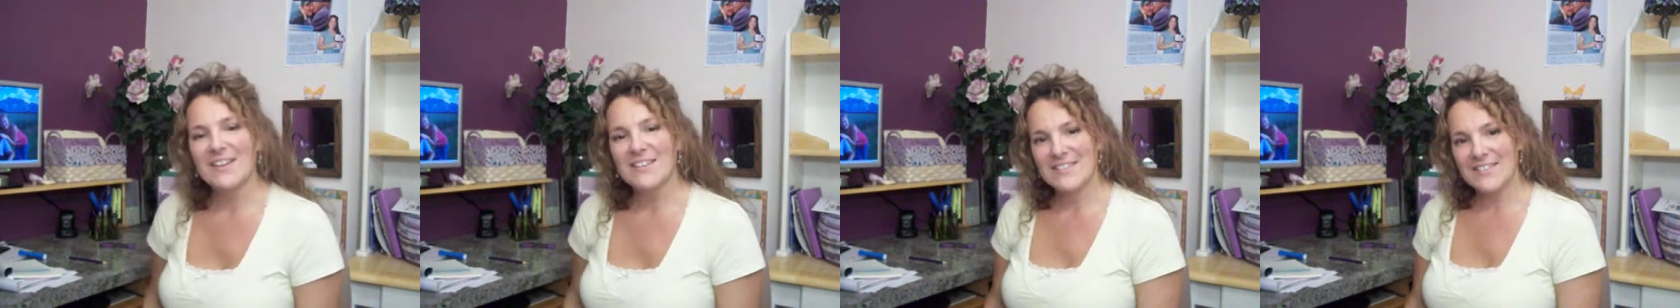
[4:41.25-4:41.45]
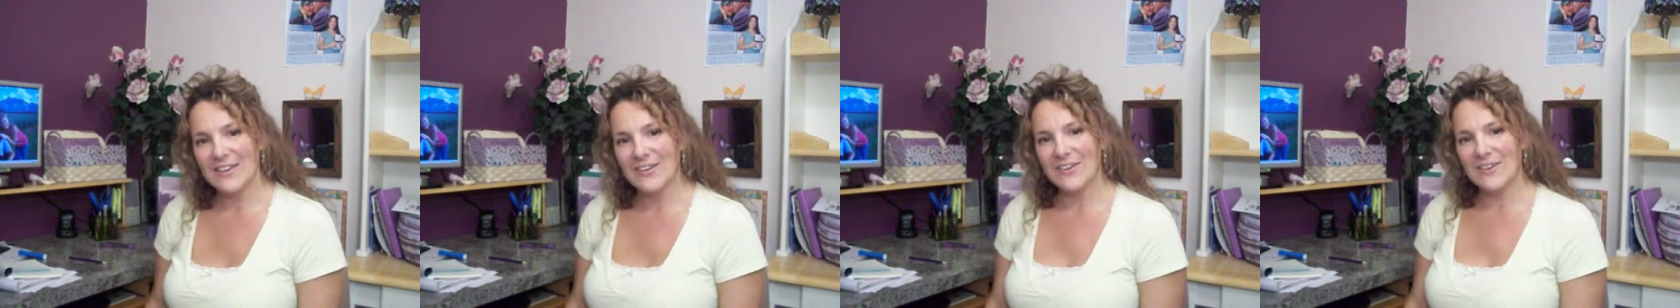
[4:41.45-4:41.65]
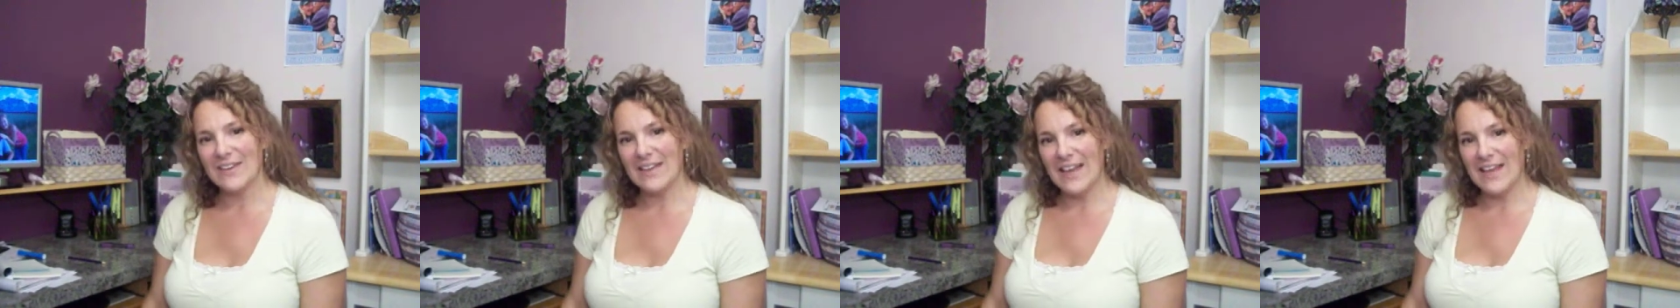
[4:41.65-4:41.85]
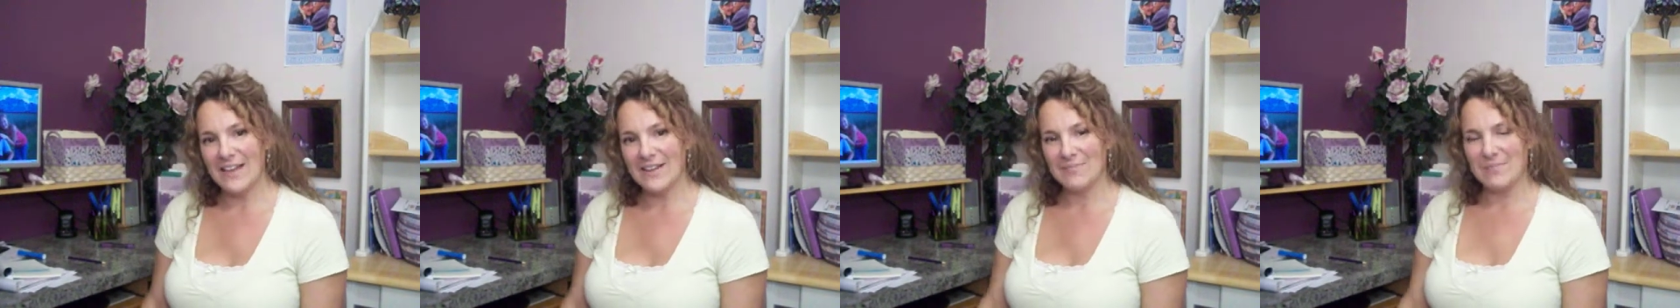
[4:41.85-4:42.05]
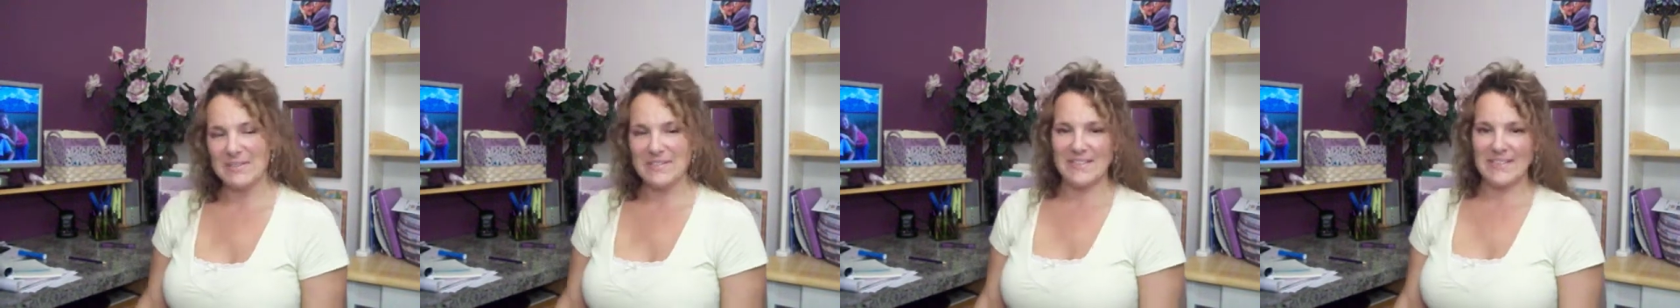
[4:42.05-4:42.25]
So
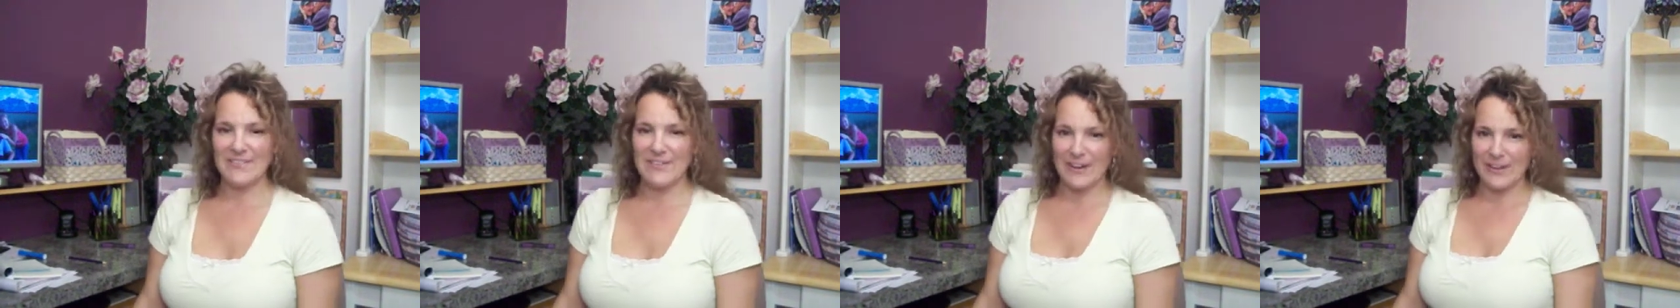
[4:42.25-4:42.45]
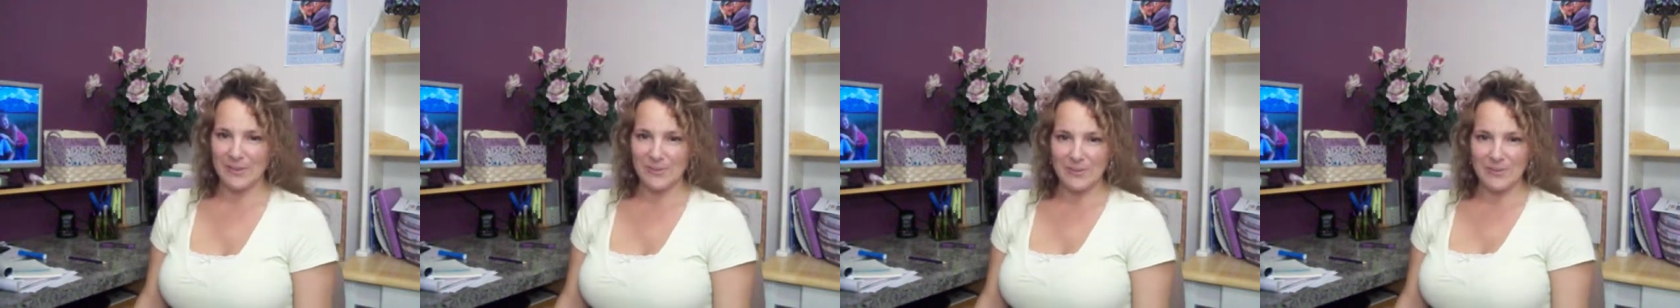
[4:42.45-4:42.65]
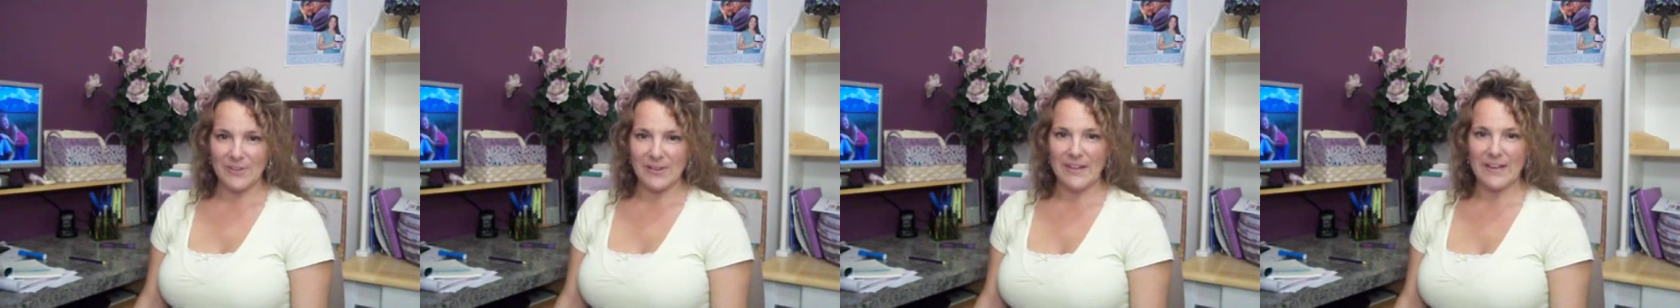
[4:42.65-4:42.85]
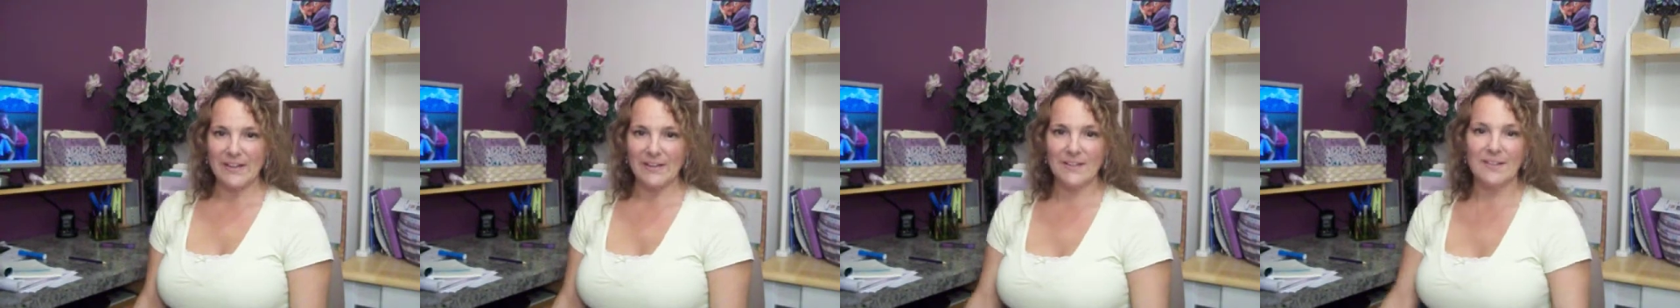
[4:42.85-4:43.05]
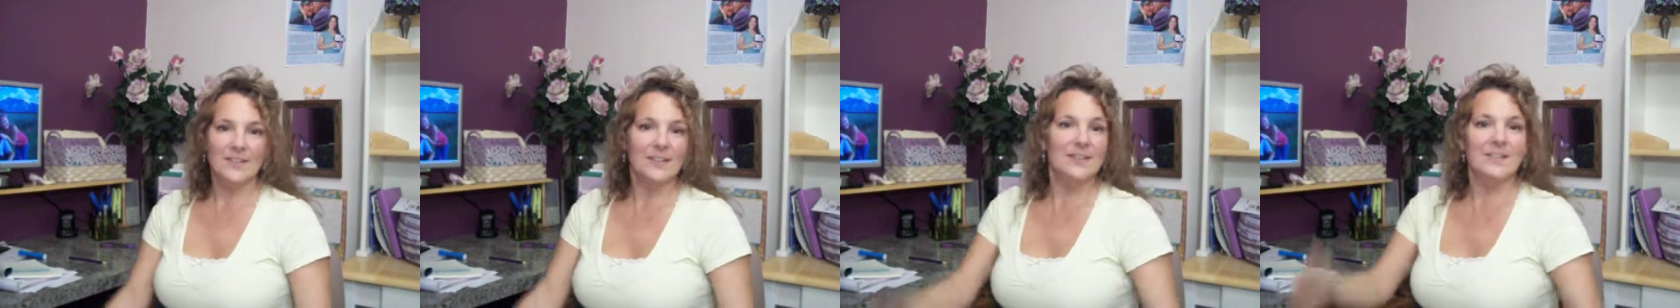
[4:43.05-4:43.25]
again, Misty VanderWeele
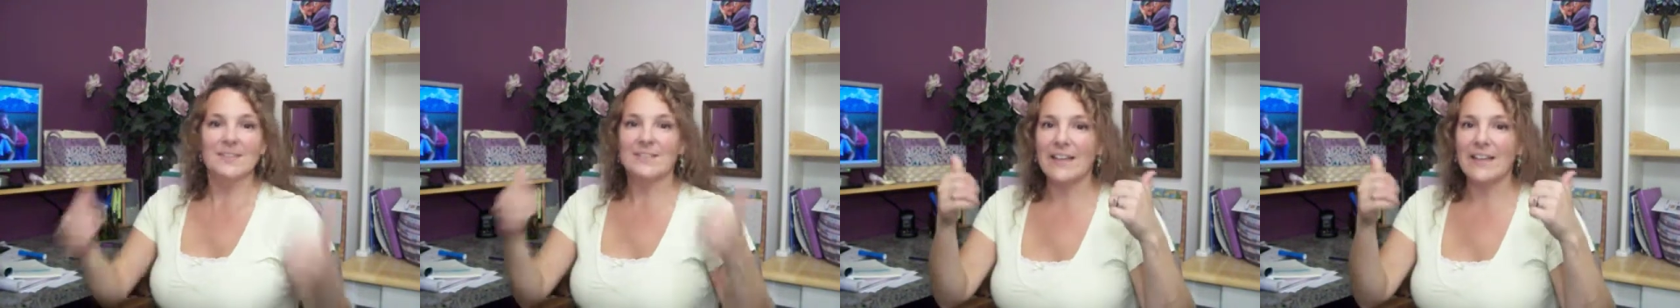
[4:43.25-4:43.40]
here.